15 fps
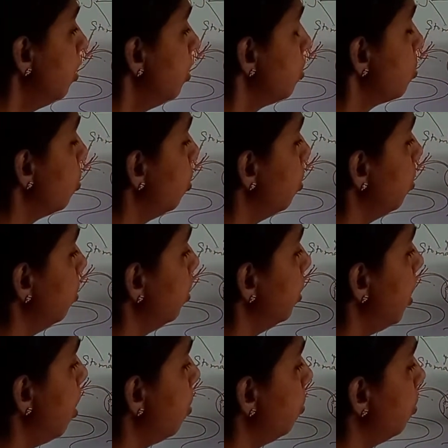So
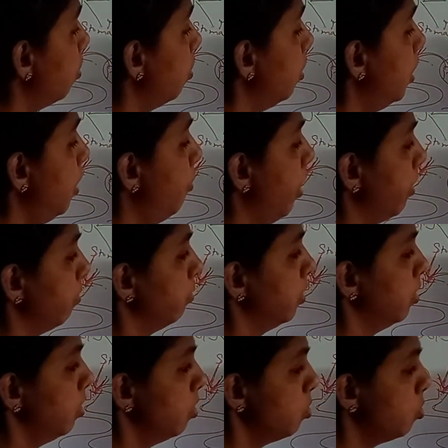now liver.
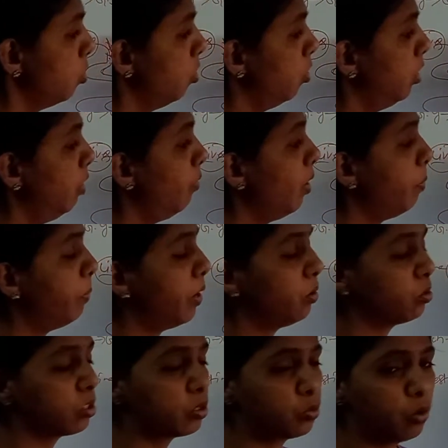So liver
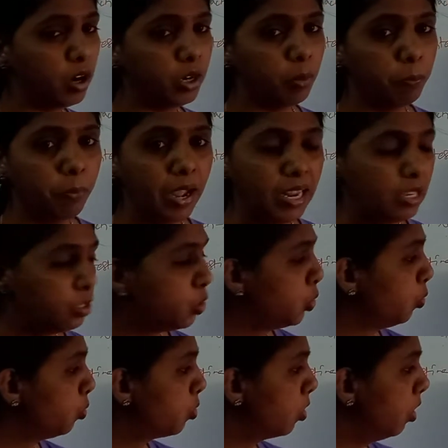produces what? Bile
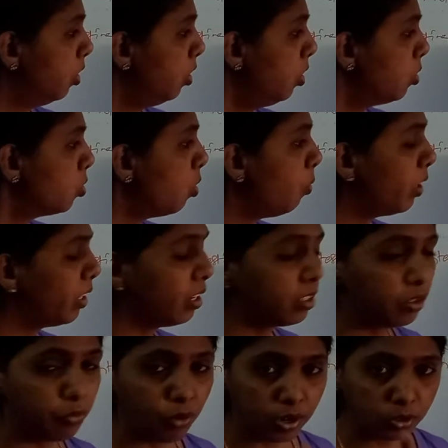juice. So what are
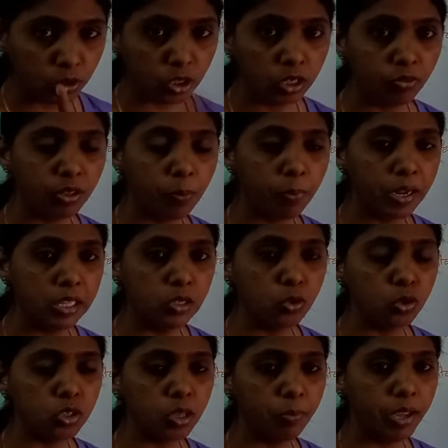the function of the bile
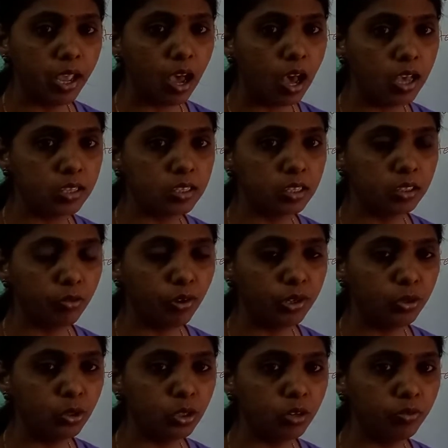juice? They may ask the
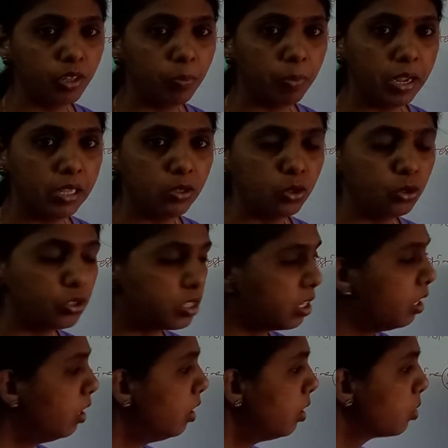function of the bile juice.
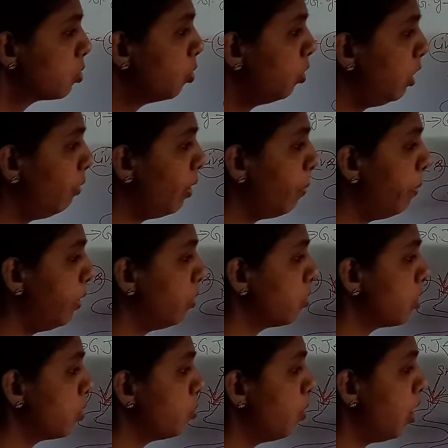So liver
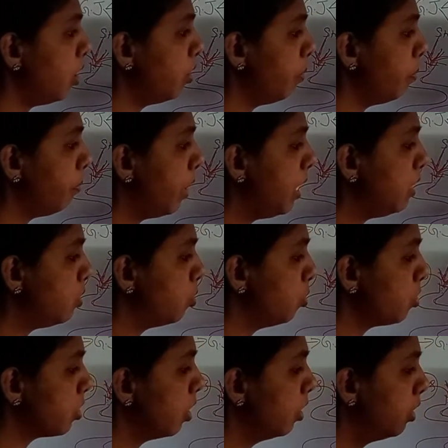produces what? Bile juice.